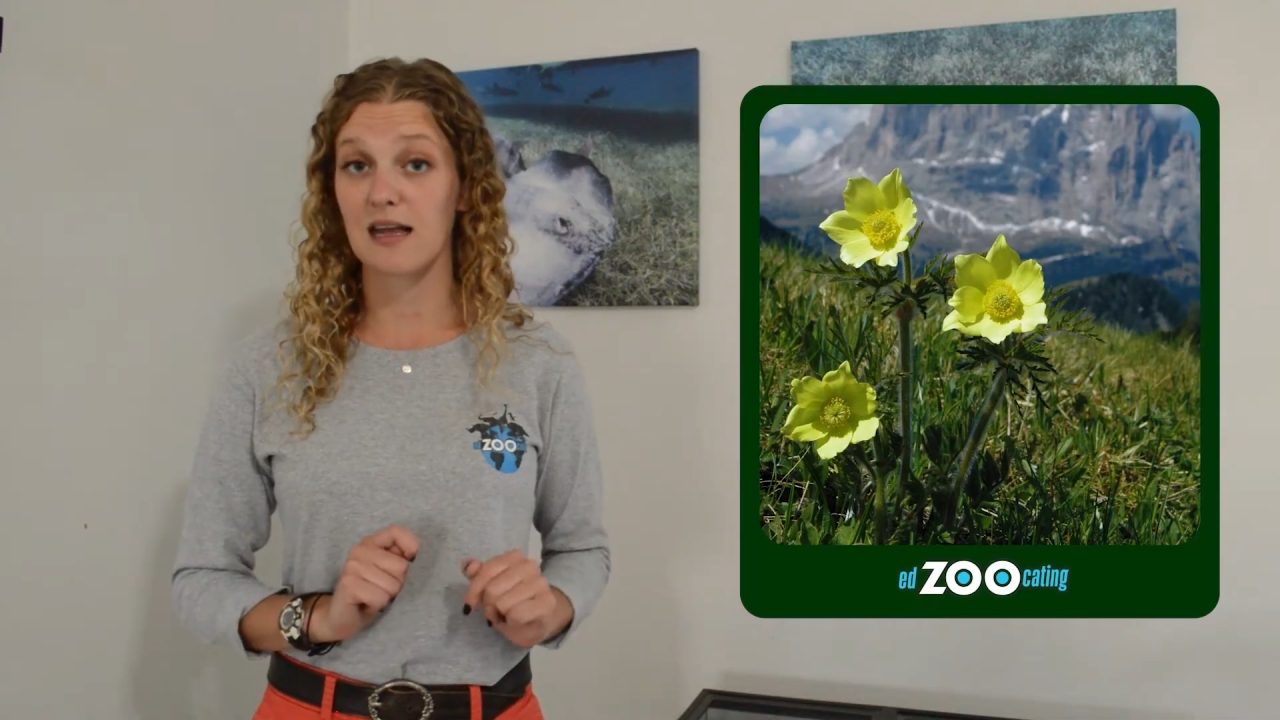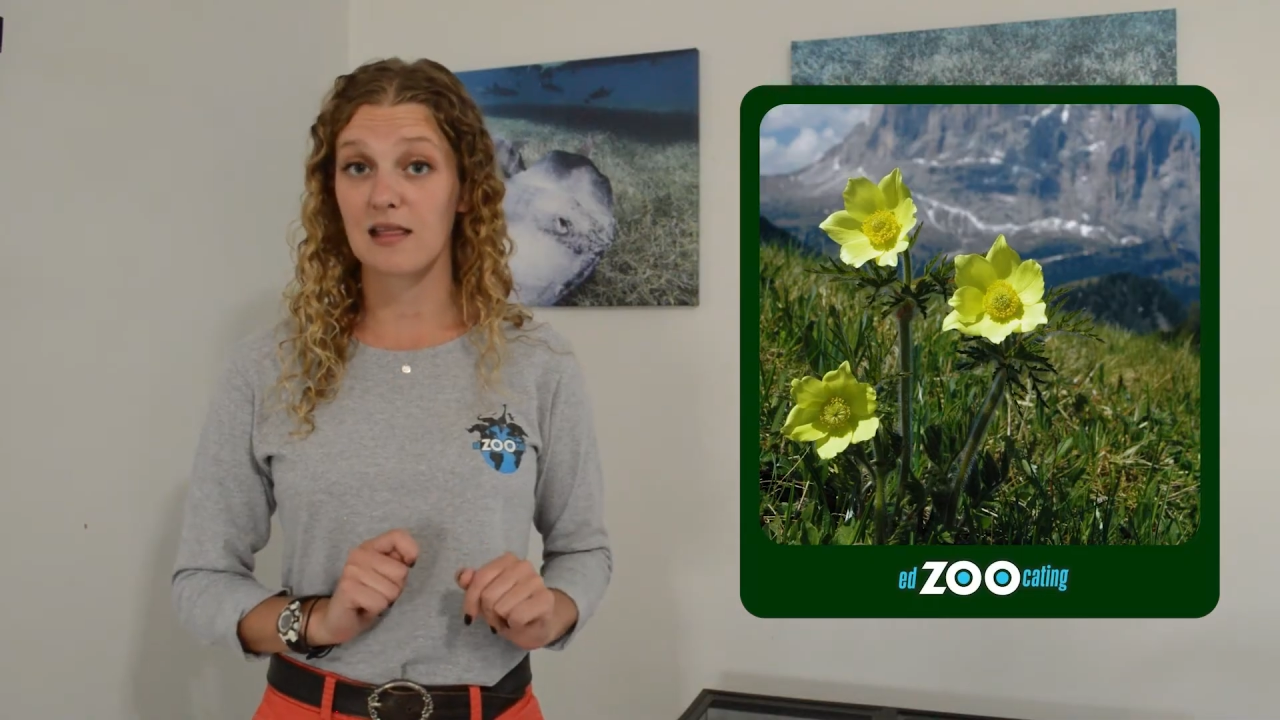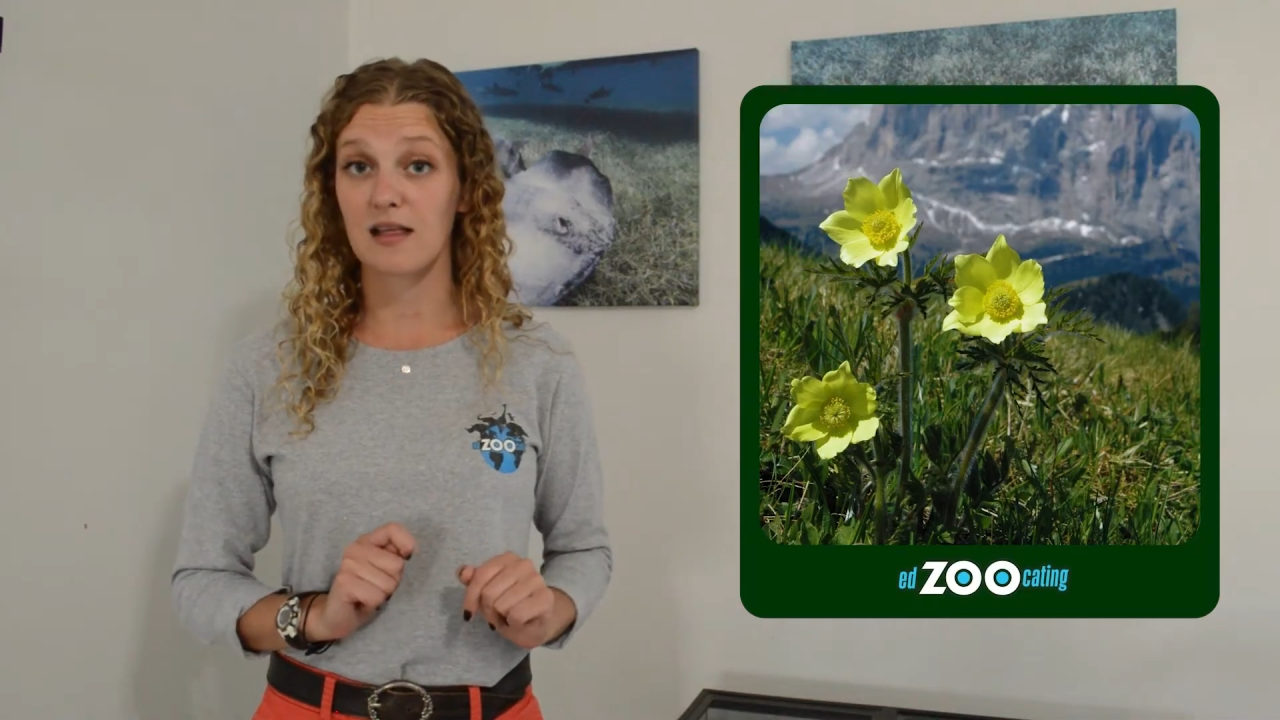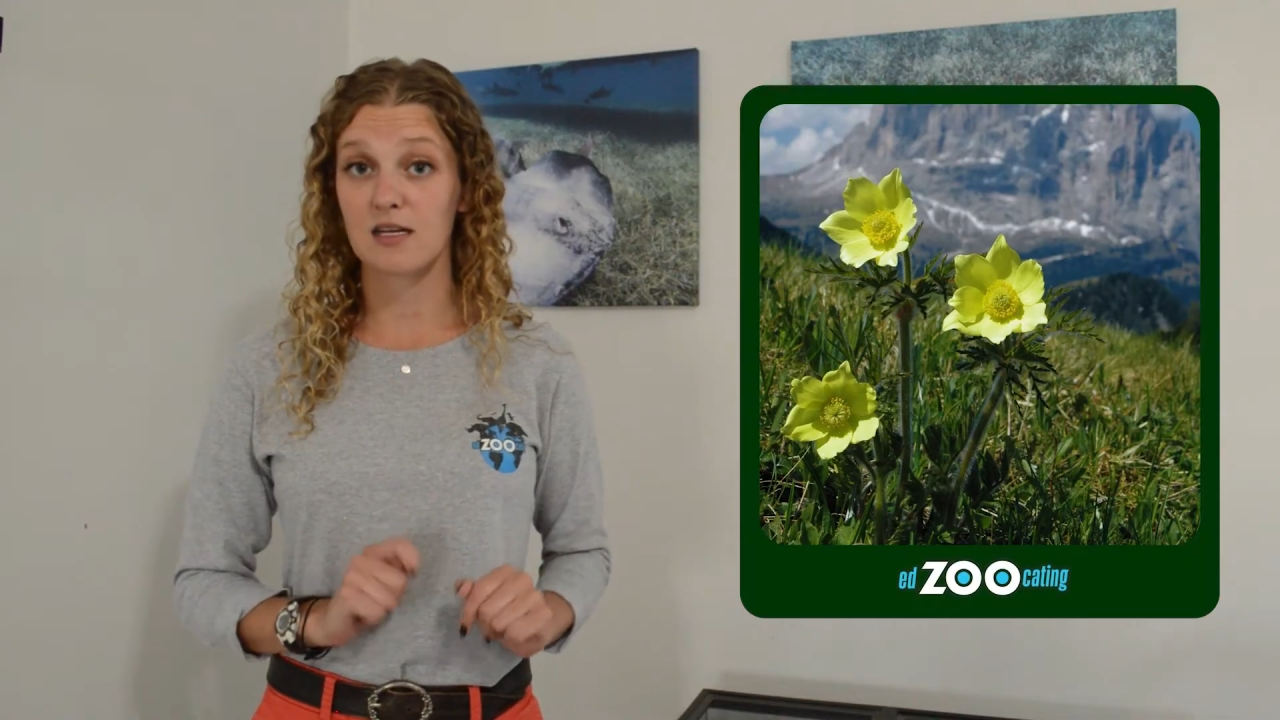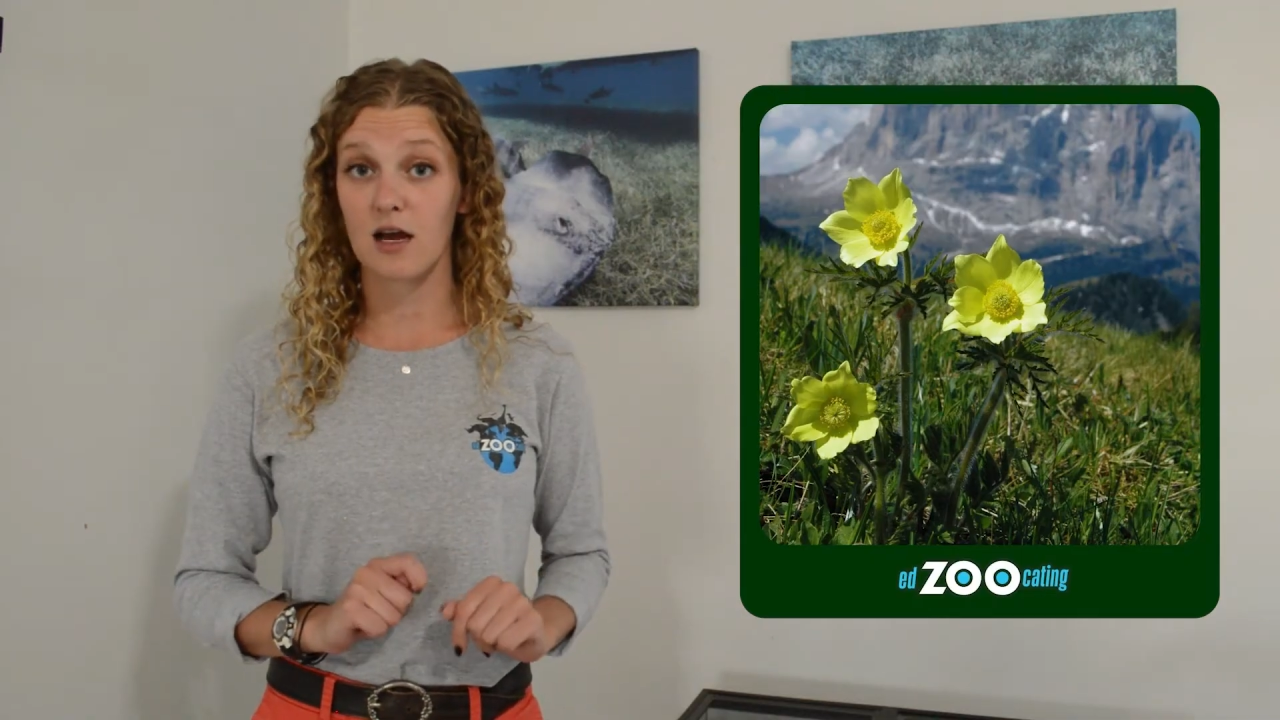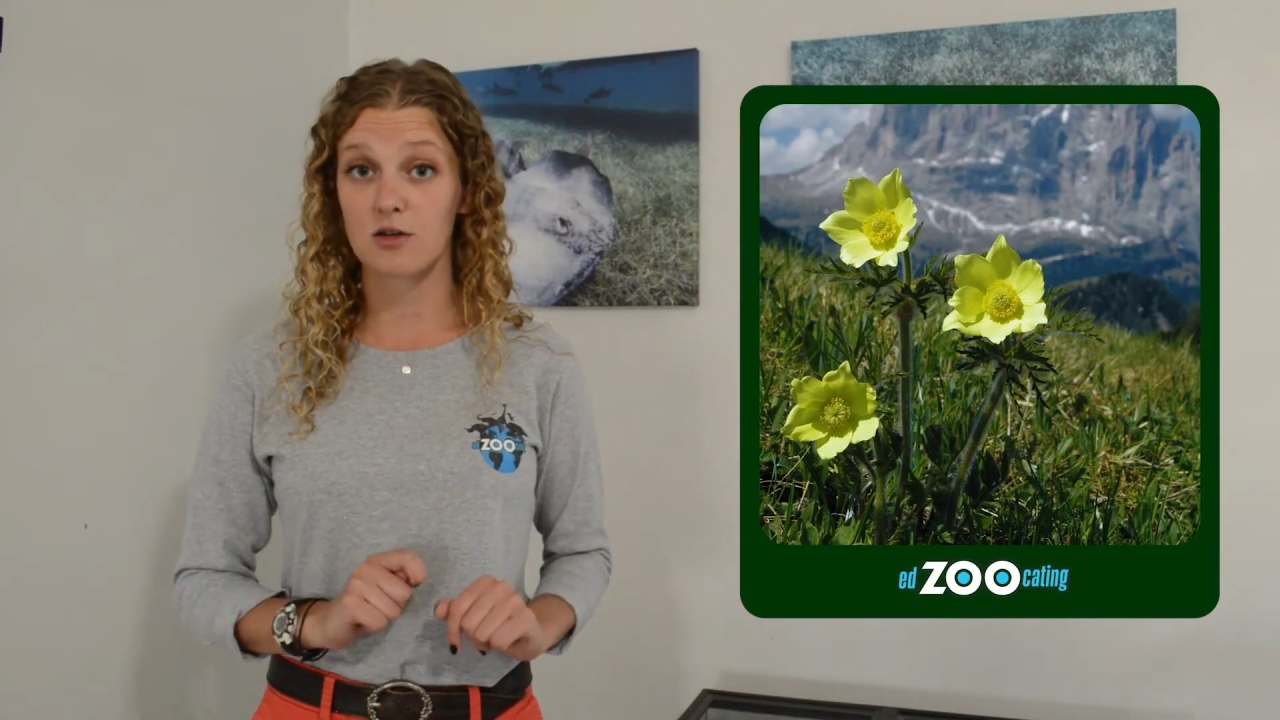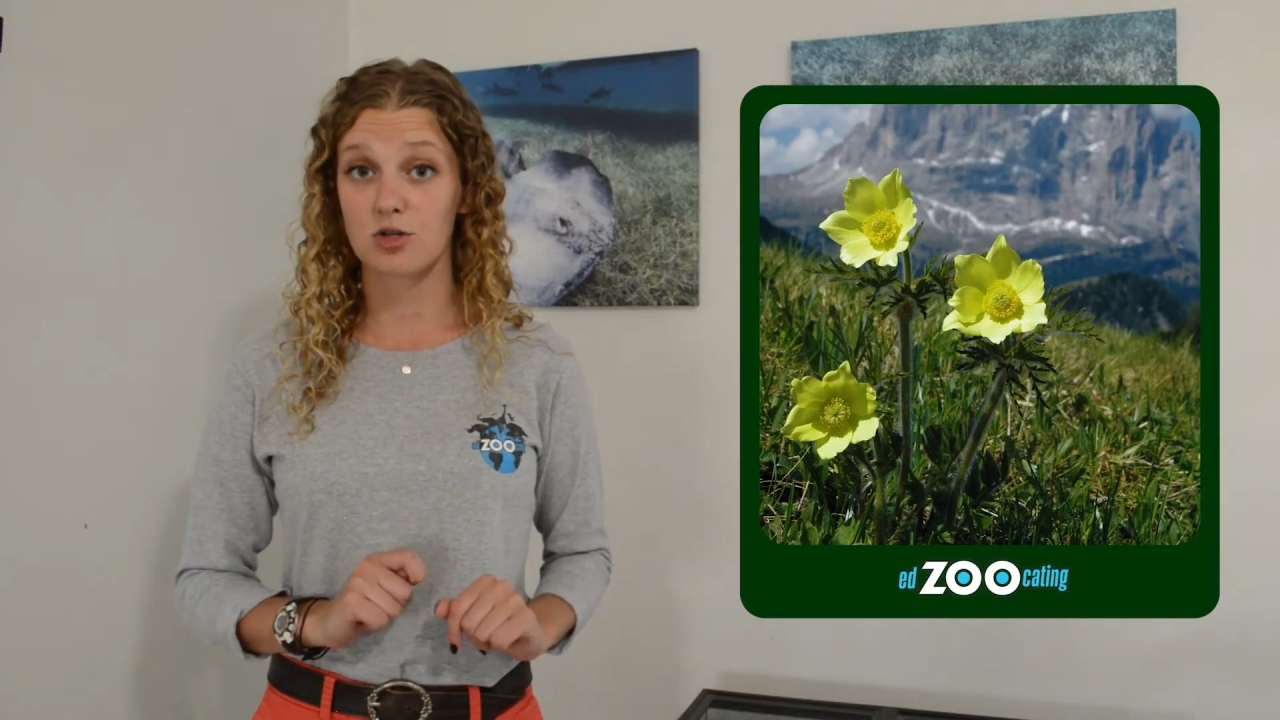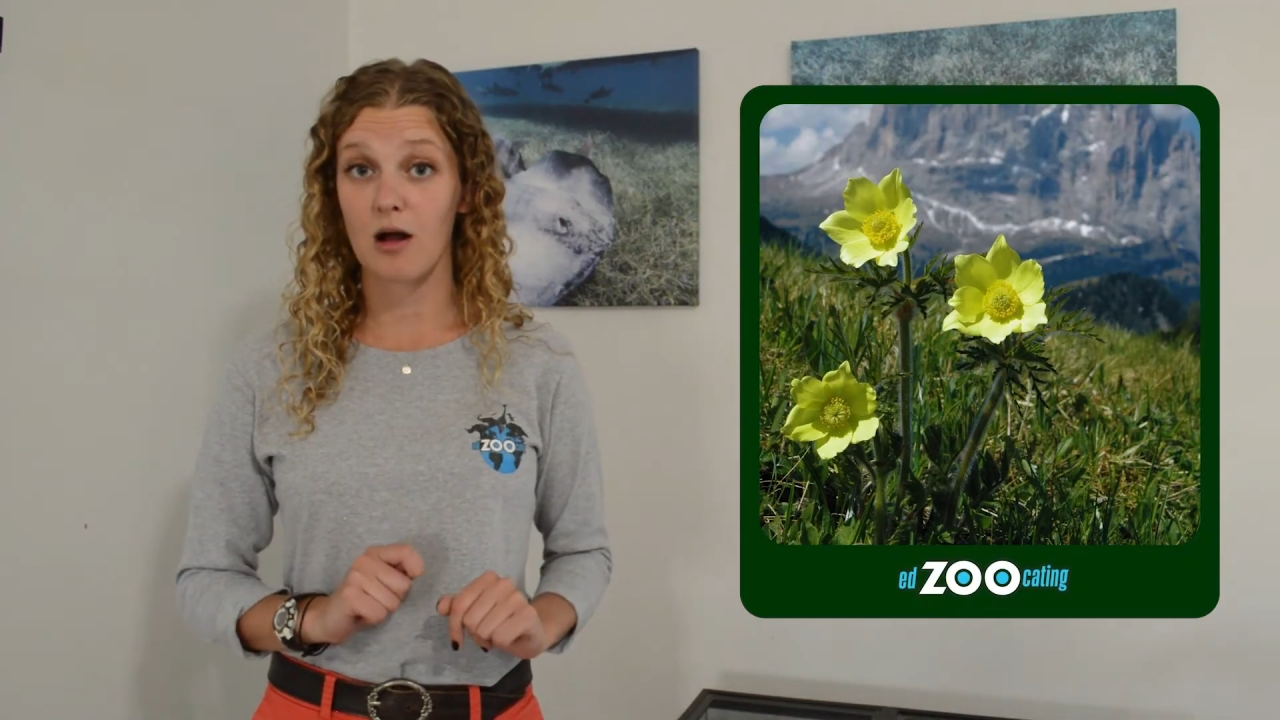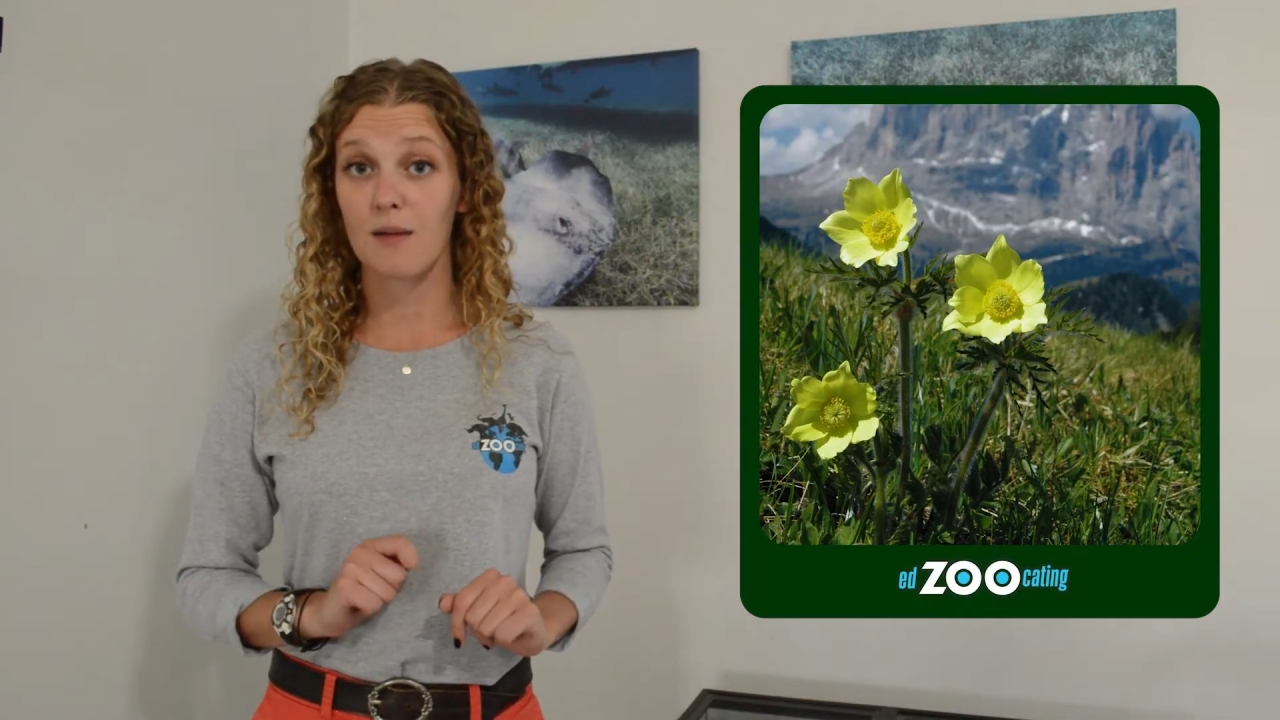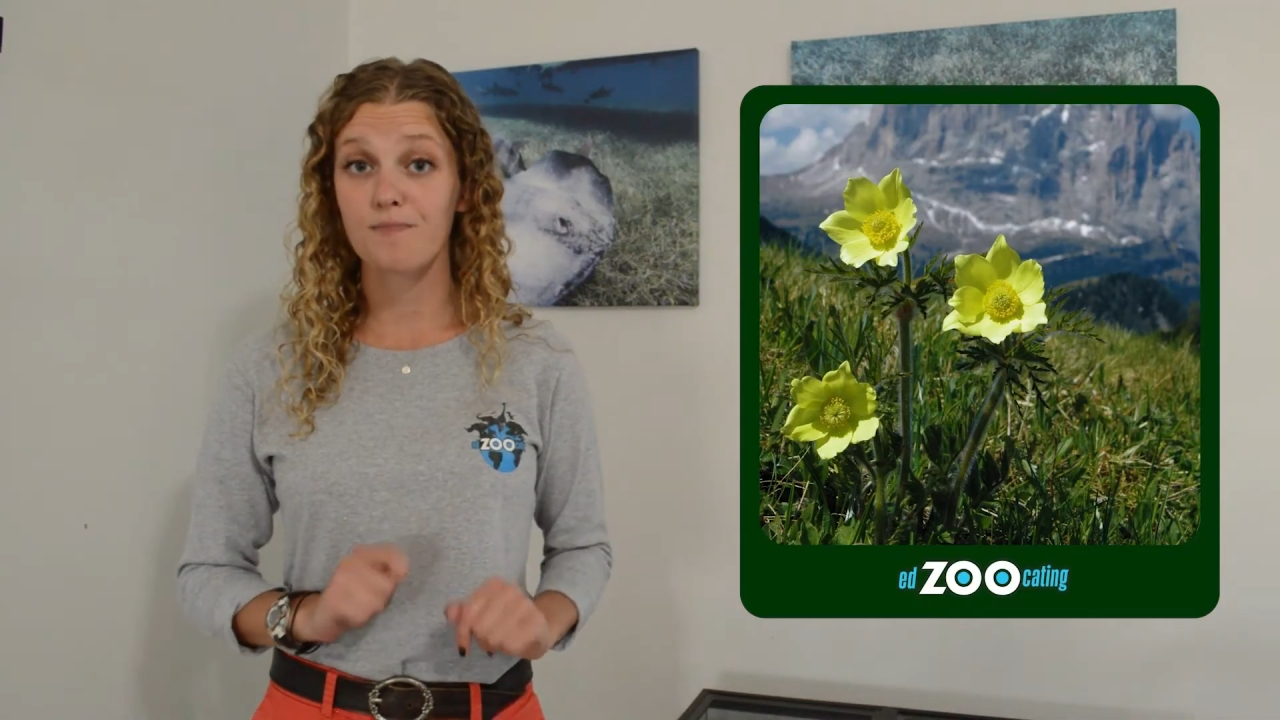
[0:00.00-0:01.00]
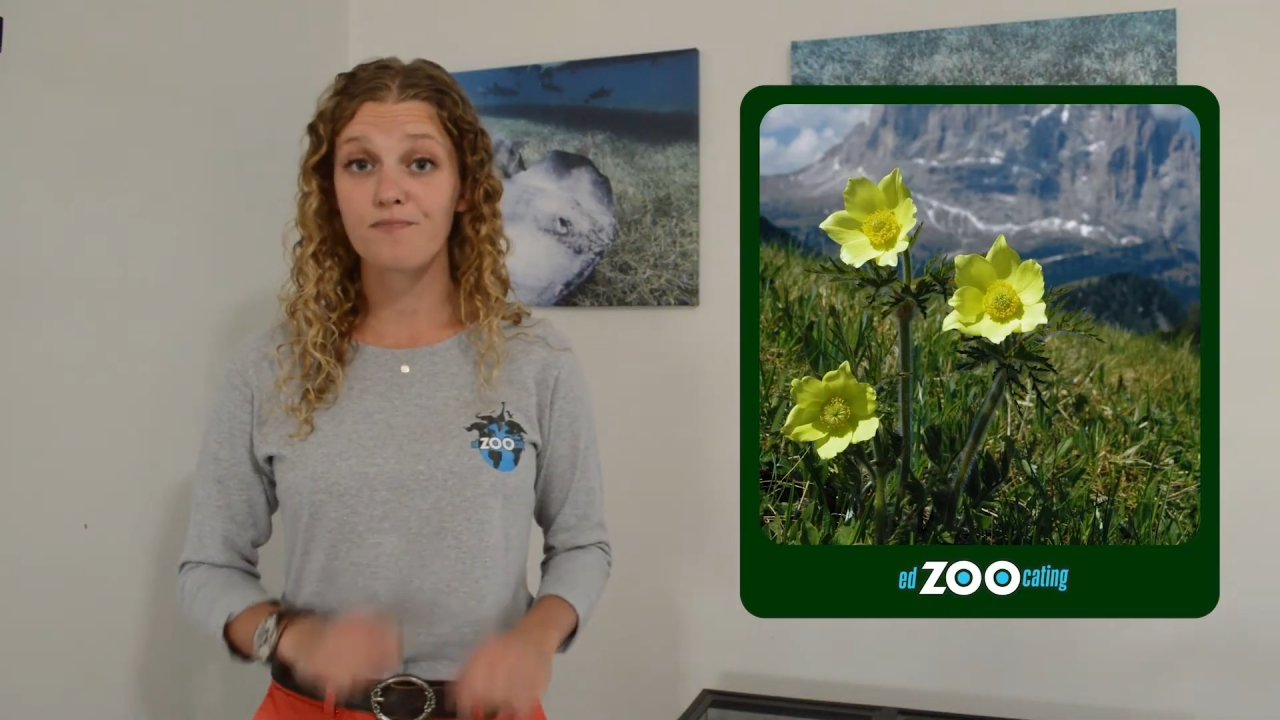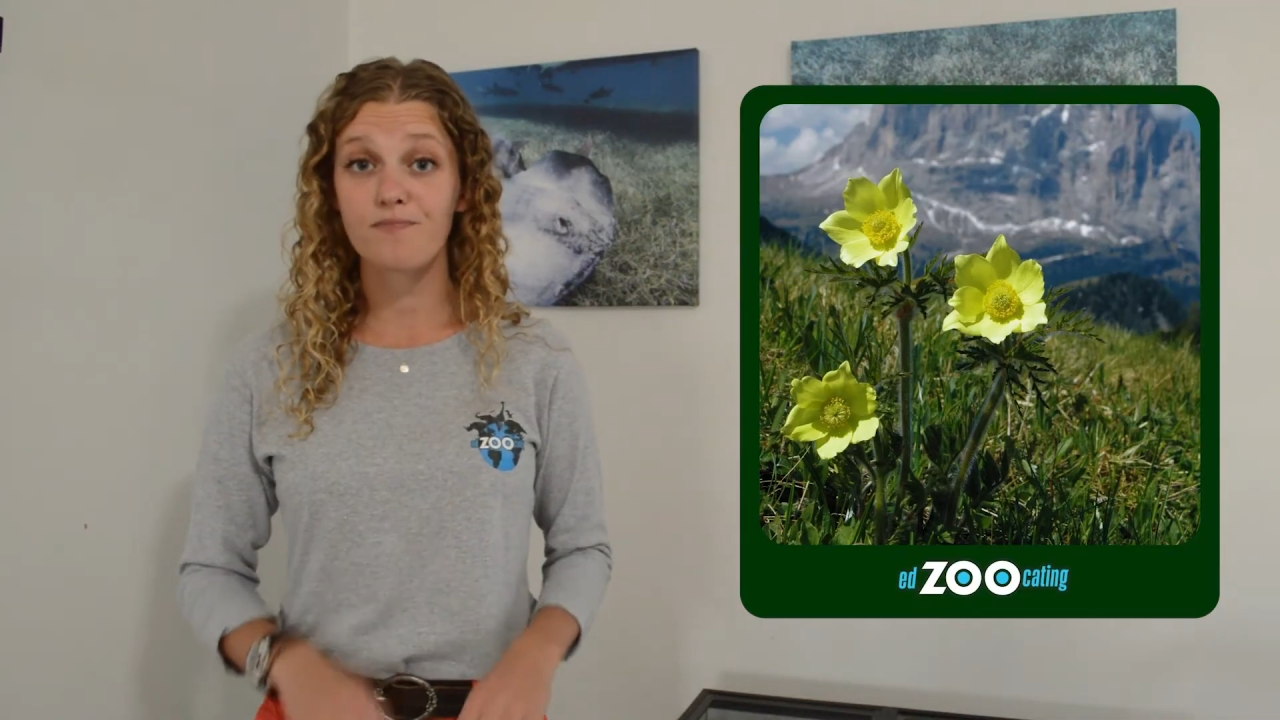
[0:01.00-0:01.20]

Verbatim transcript: in the tundra.